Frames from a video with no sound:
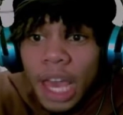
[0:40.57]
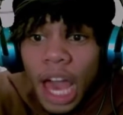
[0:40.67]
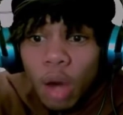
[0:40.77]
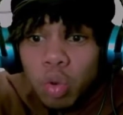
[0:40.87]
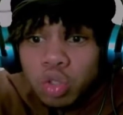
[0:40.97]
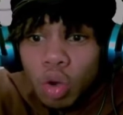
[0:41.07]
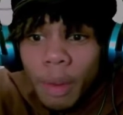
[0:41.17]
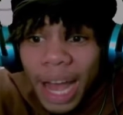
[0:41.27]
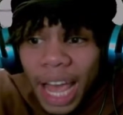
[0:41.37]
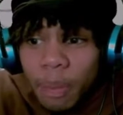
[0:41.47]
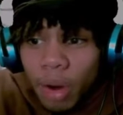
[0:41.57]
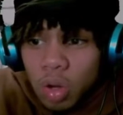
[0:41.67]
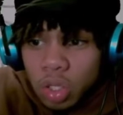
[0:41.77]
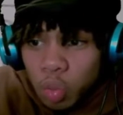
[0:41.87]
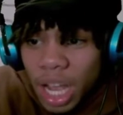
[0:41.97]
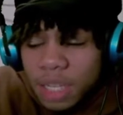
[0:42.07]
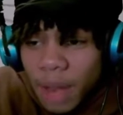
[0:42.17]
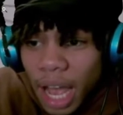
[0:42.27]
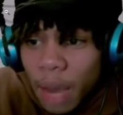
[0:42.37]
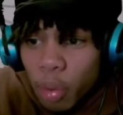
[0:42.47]
And what's wrong with my eyebrows? Why is
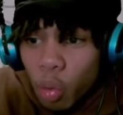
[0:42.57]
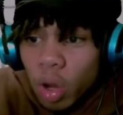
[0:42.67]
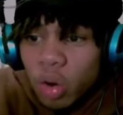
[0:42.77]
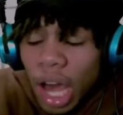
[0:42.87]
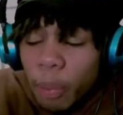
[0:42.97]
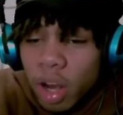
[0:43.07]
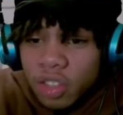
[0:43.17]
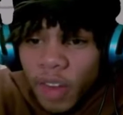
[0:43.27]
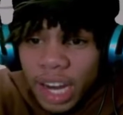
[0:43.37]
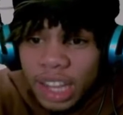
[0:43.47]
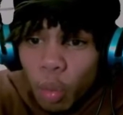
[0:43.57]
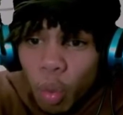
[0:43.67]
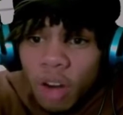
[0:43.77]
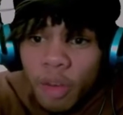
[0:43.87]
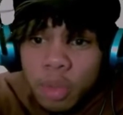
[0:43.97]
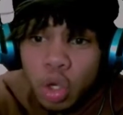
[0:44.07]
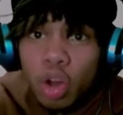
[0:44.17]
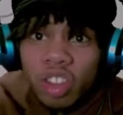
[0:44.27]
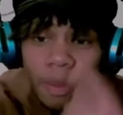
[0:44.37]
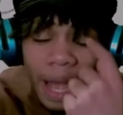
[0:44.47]
my eyebrow one eyebrow is fine and then one of them is going
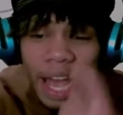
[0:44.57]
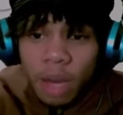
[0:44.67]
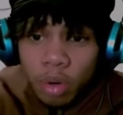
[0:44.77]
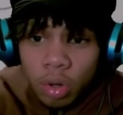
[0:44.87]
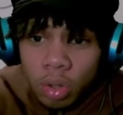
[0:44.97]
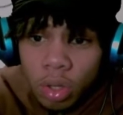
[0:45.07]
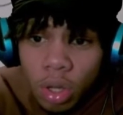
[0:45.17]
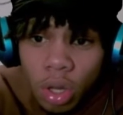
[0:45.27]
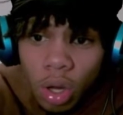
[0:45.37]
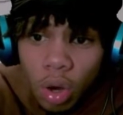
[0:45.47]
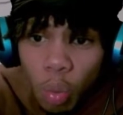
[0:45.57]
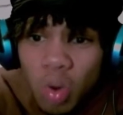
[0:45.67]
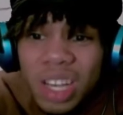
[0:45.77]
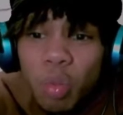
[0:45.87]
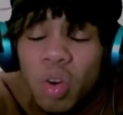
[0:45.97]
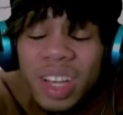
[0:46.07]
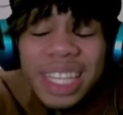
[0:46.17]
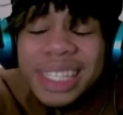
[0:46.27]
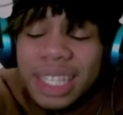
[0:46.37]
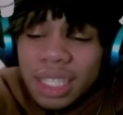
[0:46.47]
into my eyebrow? What what
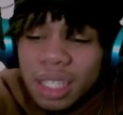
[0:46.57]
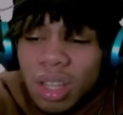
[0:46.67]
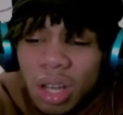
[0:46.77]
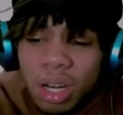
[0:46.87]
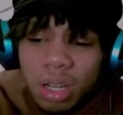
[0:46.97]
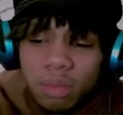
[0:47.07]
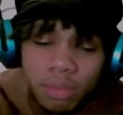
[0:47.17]
is this? No no.